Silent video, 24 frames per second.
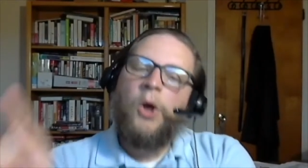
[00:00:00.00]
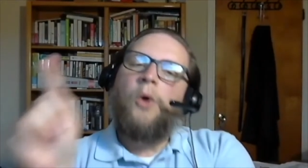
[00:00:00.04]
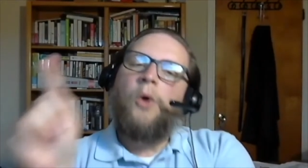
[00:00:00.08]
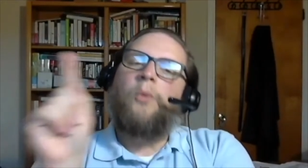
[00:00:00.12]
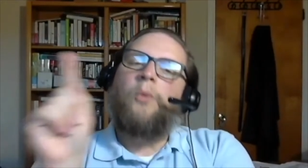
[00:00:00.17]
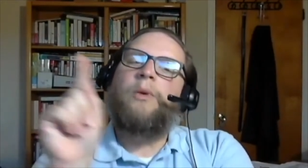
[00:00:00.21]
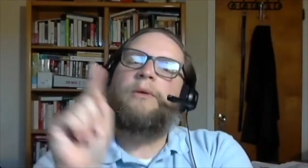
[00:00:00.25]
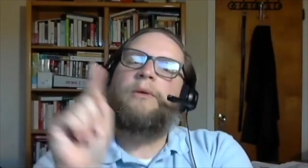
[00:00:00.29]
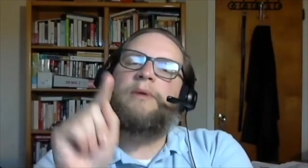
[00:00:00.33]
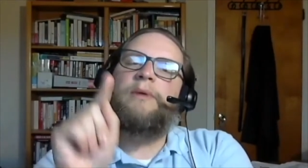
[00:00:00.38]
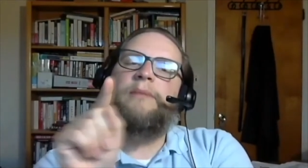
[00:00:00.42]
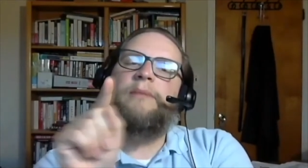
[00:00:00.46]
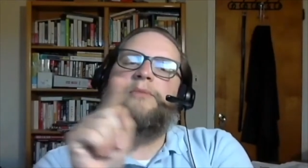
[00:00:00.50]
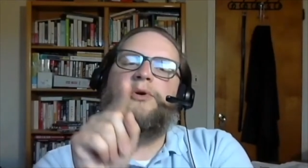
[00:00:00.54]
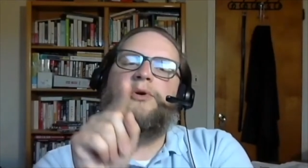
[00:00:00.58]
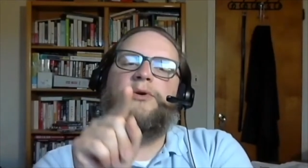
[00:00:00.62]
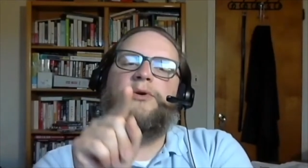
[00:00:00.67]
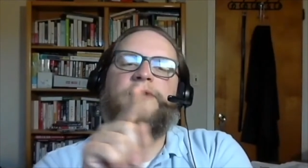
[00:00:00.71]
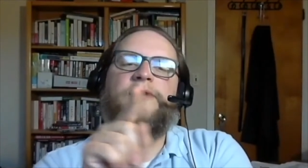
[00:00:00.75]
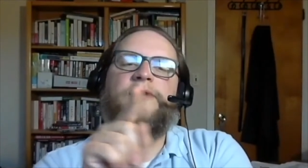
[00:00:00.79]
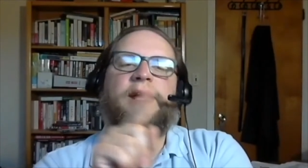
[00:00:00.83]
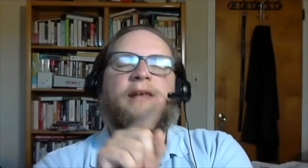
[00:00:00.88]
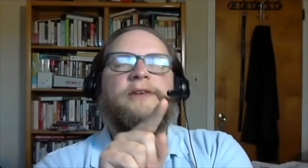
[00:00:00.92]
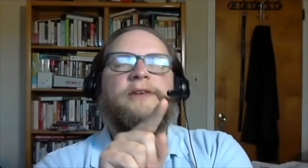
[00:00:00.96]
When we
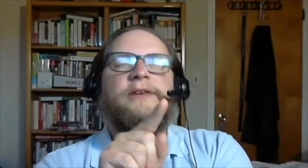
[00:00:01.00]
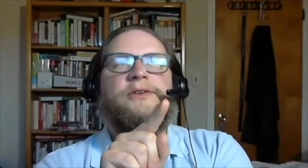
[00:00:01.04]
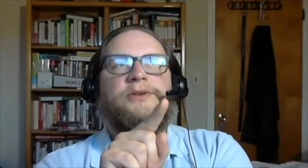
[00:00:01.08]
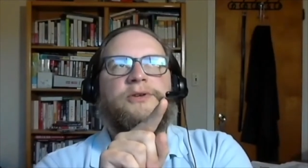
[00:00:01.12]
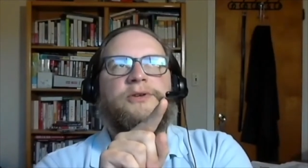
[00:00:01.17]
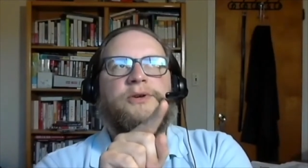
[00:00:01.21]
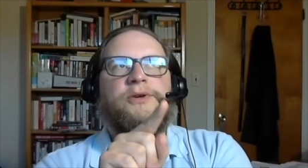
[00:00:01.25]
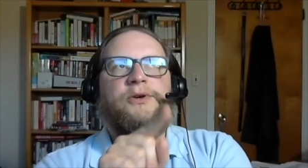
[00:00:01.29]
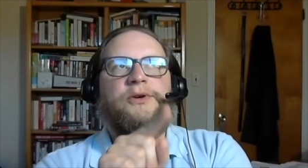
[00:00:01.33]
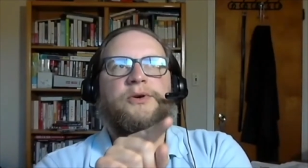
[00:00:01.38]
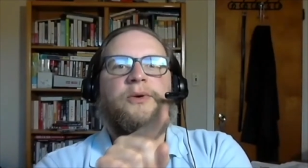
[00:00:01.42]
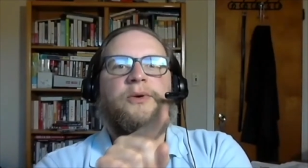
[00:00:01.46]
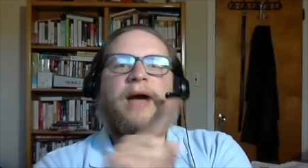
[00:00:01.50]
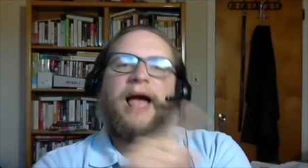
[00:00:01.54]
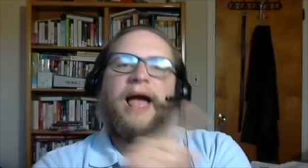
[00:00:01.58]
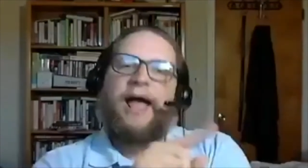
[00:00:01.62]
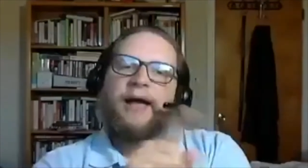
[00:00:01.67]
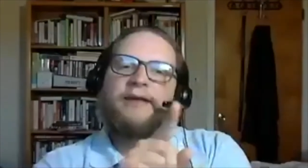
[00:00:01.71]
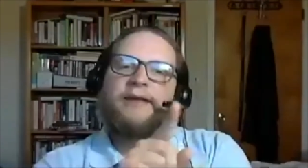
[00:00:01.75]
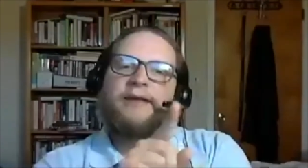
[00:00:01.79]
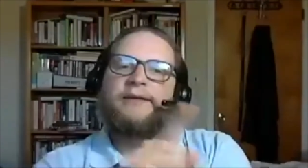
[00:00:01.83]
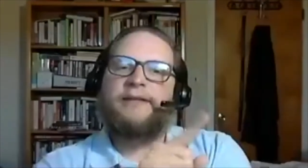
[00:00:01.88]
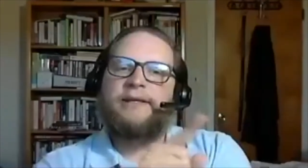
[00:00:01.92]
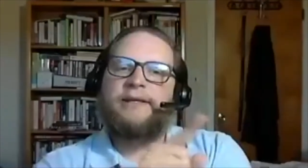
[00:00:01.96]
move into
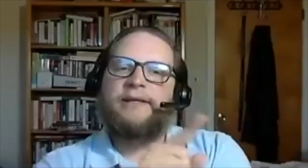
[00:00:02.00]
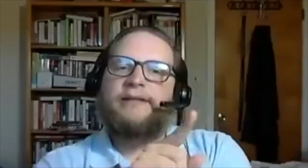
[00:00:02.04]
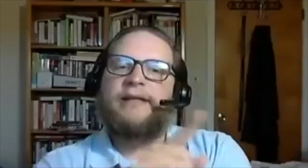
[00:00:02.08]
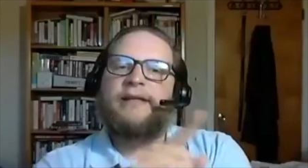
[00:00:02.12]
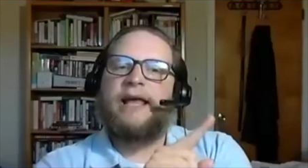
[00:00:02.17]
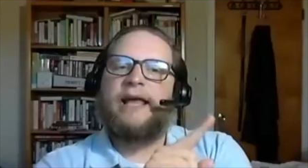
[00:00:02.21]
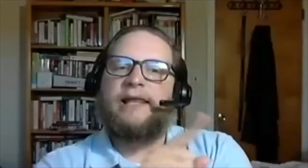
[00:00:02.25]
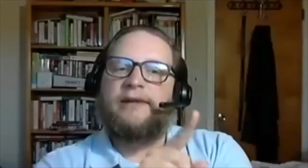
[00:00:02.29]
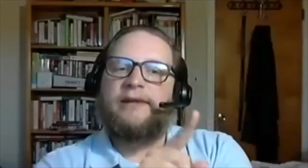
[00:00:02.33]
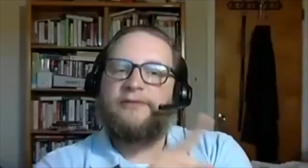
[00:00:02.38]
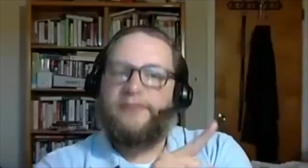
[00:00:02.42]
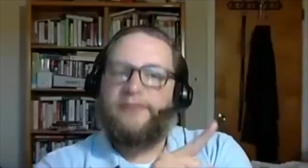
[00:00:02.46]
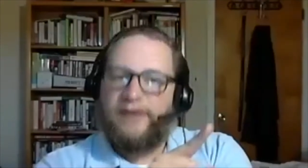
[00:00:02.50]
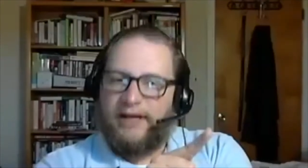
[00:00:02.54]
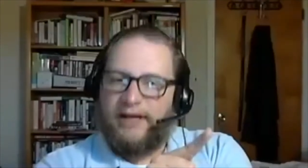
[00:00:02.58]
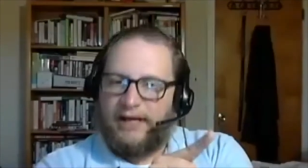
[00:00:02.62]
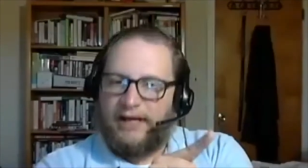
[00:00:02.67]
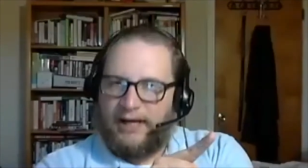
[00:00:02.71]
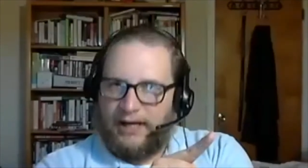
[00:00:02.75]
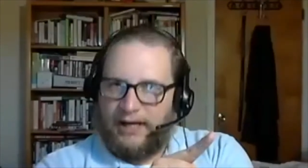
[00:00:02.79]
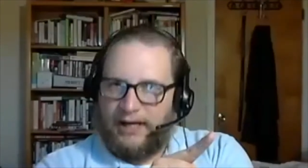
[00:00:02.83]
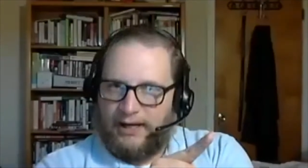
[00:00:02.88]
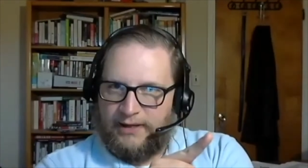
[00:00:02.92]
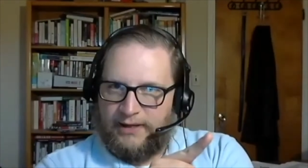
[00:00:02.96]
Exodus and
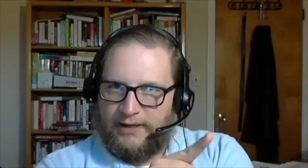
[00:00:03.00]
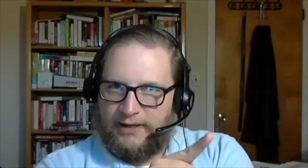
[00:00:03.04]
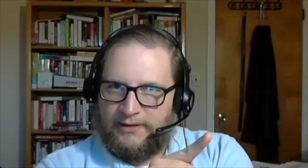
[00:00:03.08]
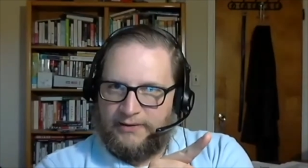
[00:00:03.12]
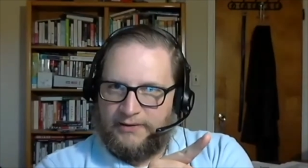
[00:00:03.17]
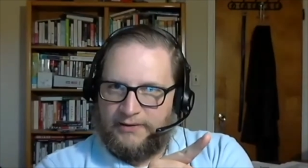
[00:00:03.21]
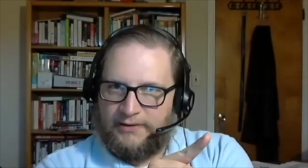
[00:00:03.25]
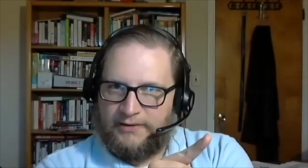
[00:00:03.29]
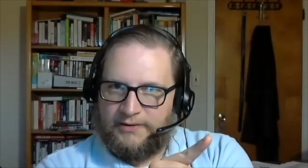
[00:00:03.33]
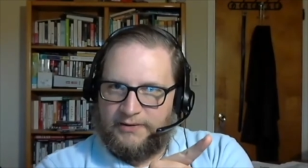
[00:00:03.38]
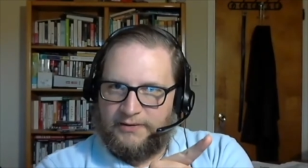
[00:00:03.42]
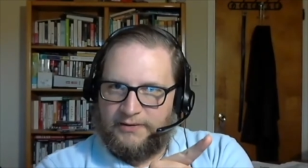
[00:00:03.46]
Leviticus,